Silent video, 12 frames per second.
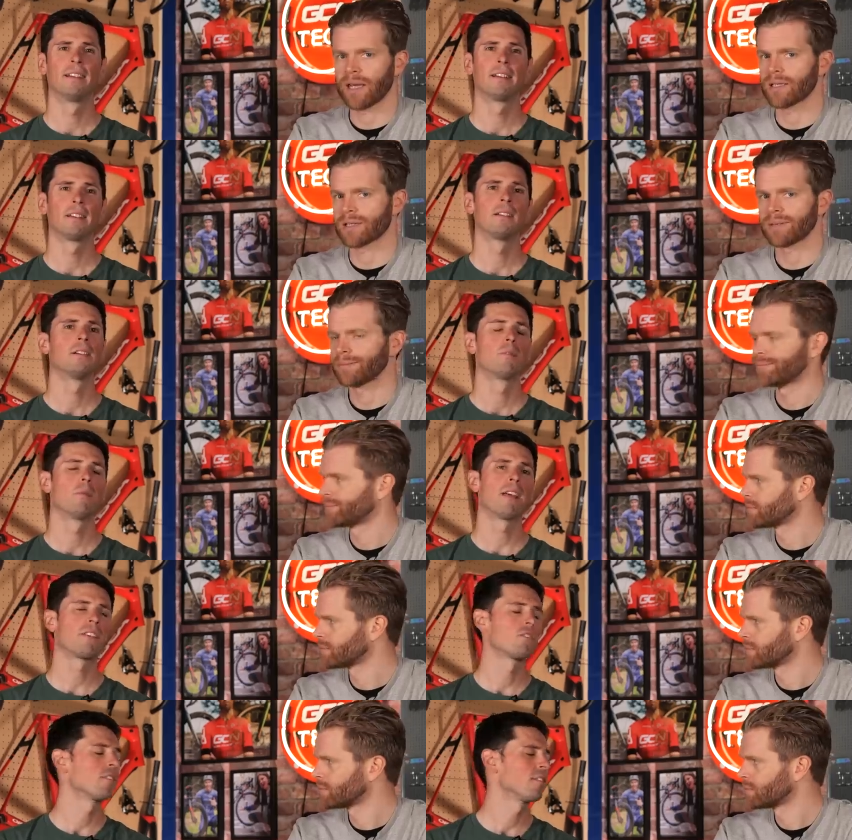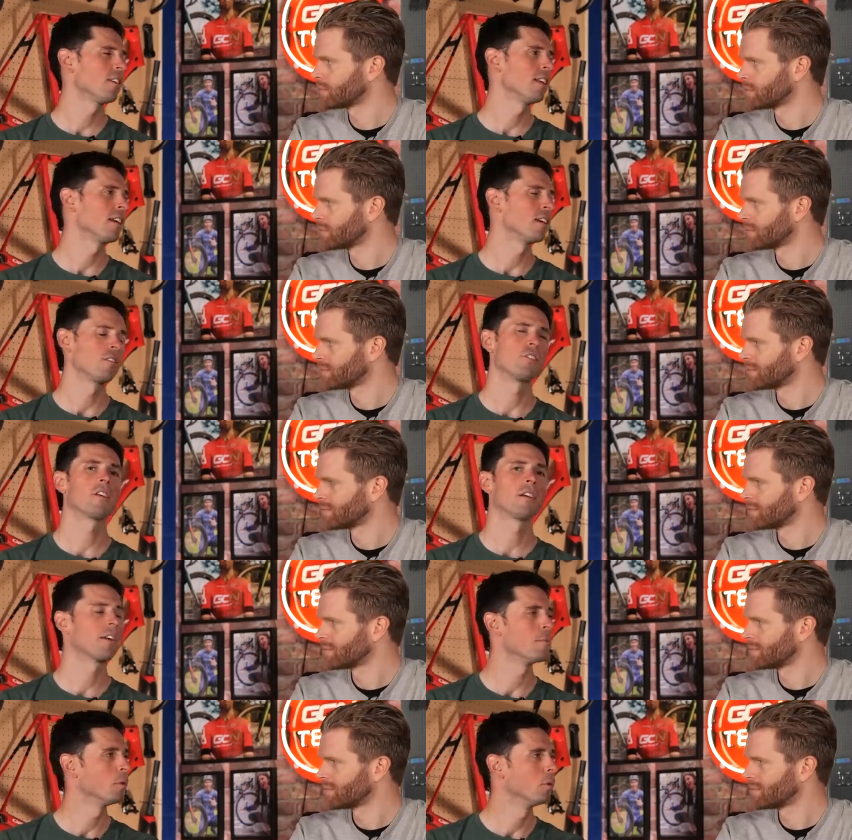Speaker 1: case. Well, that's just silly because you
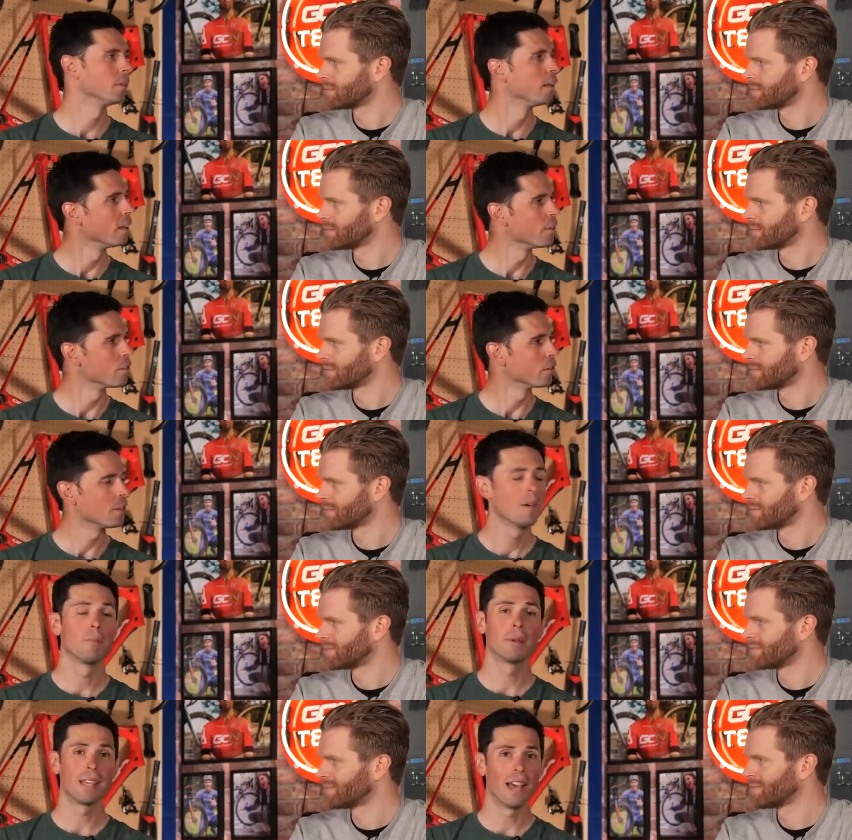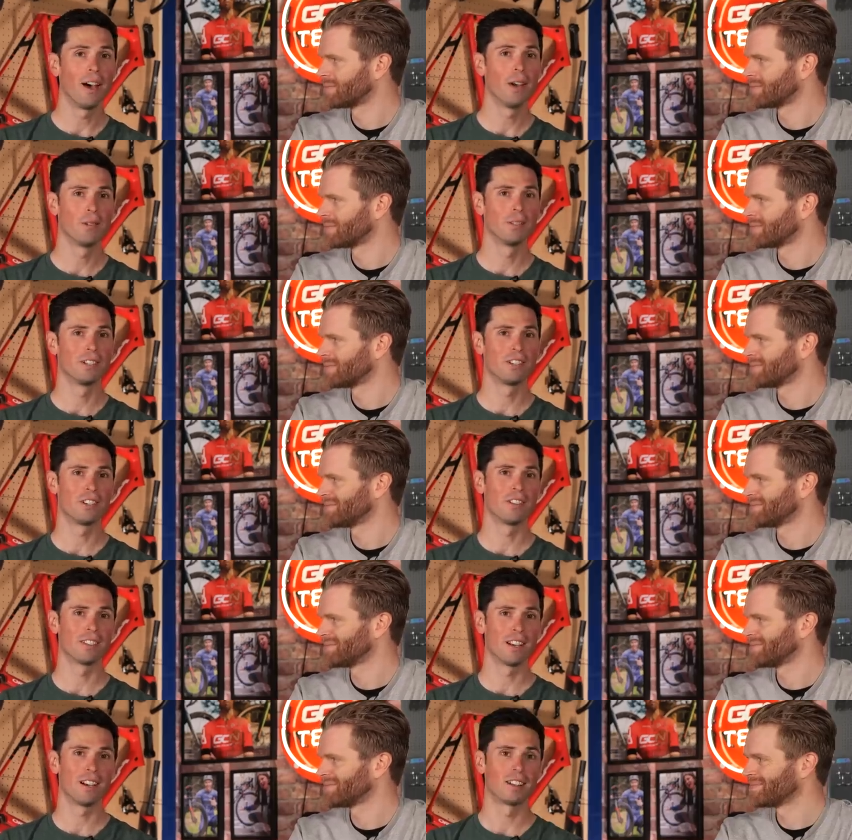can't get more than 100. But yeah, I would
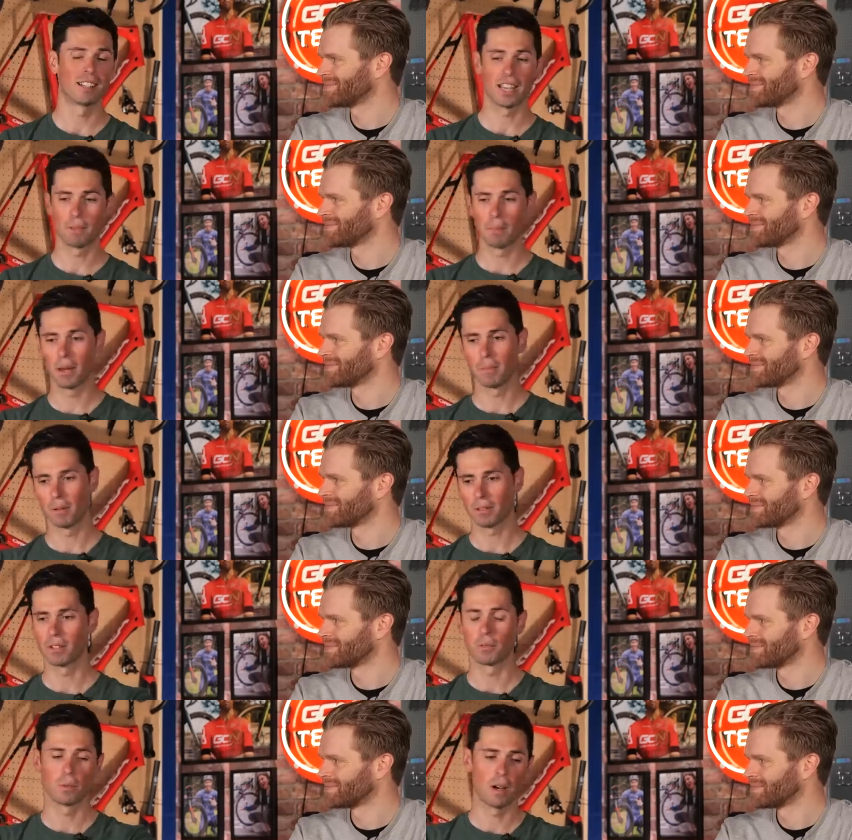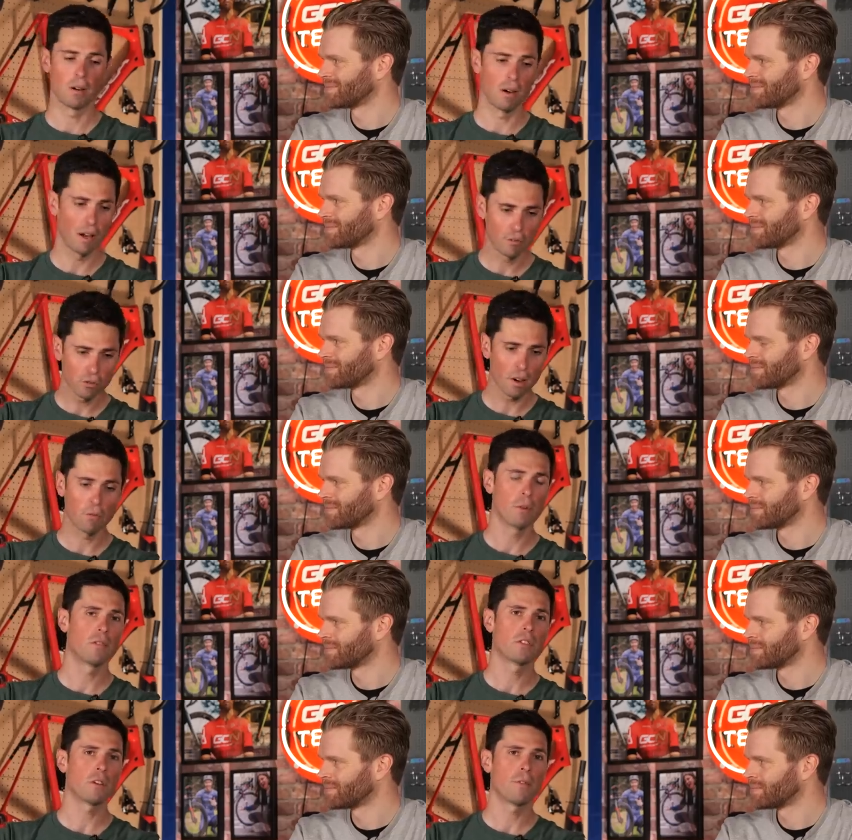choose a hard case bike box as well. I've traveled
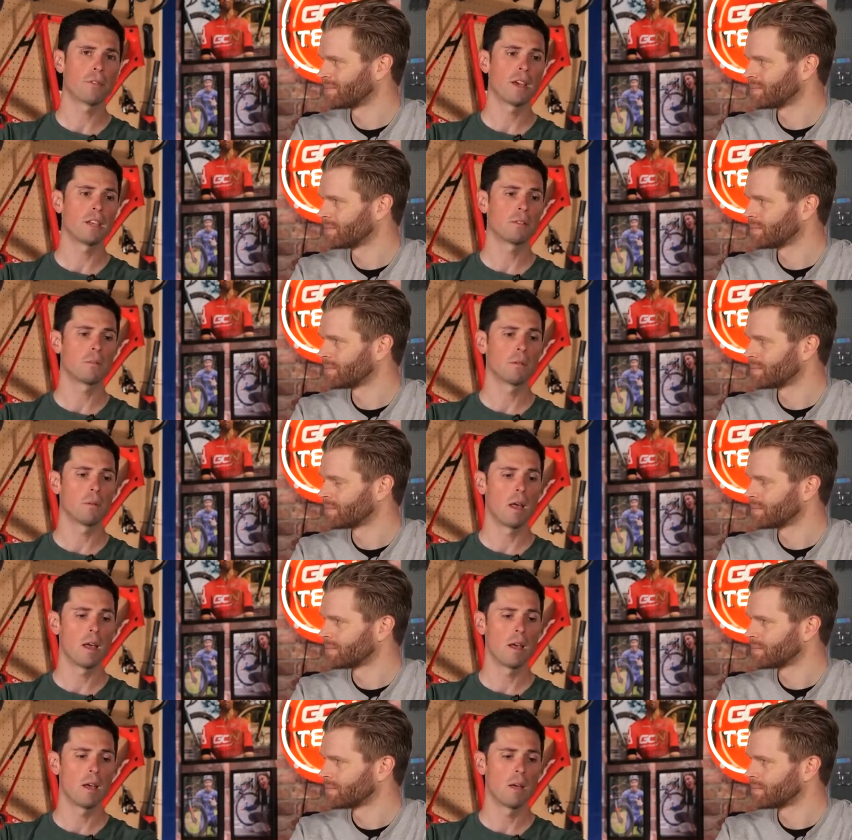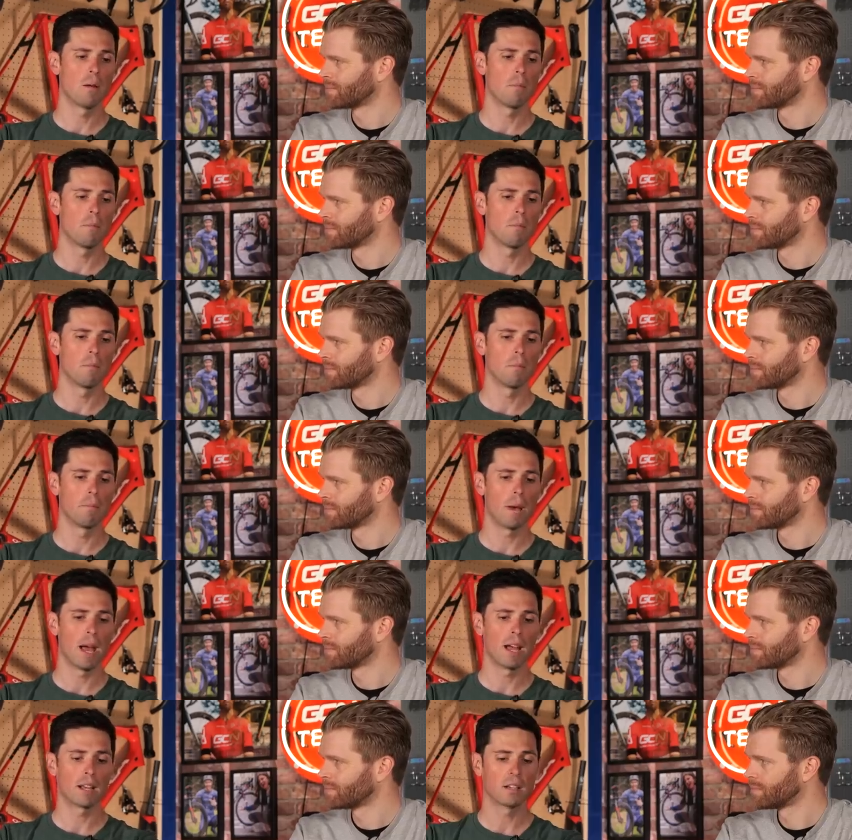with a soft case um,
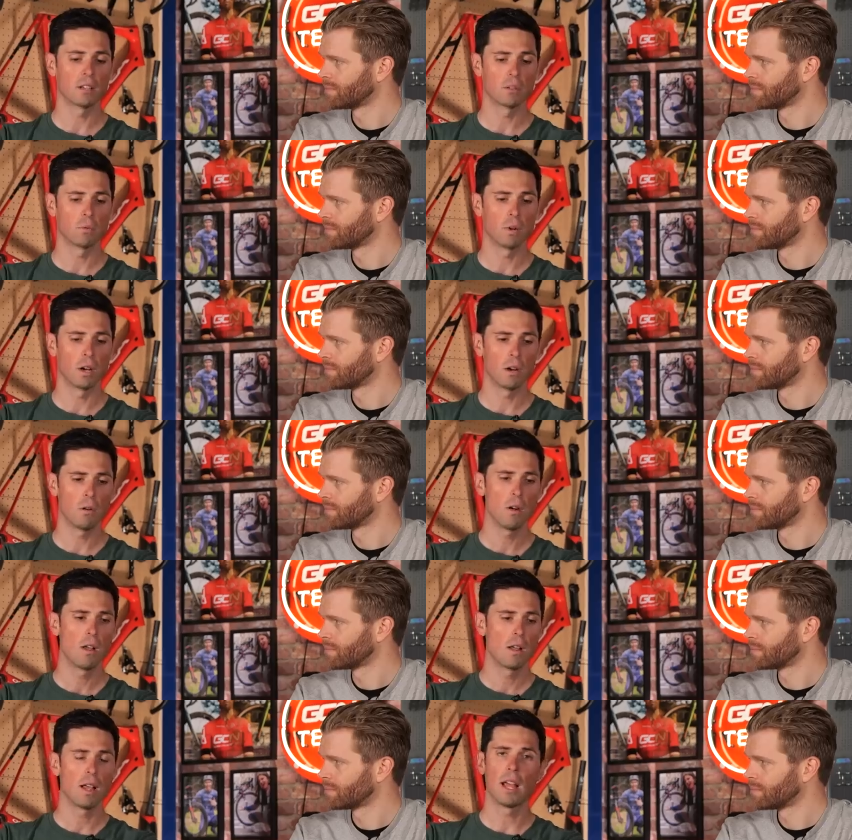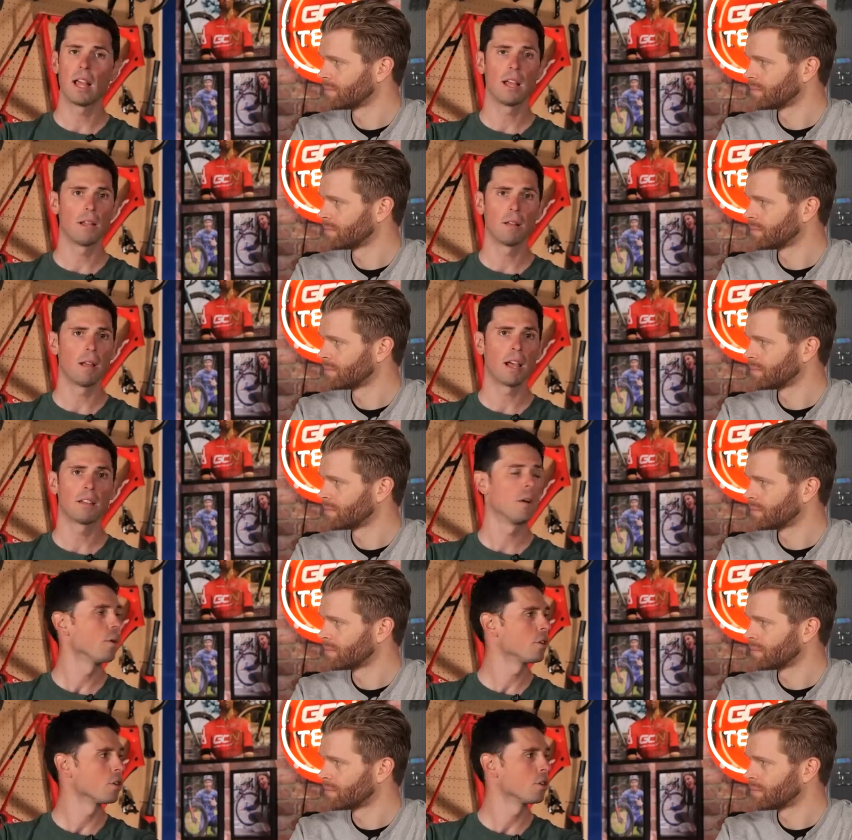bag as well and had no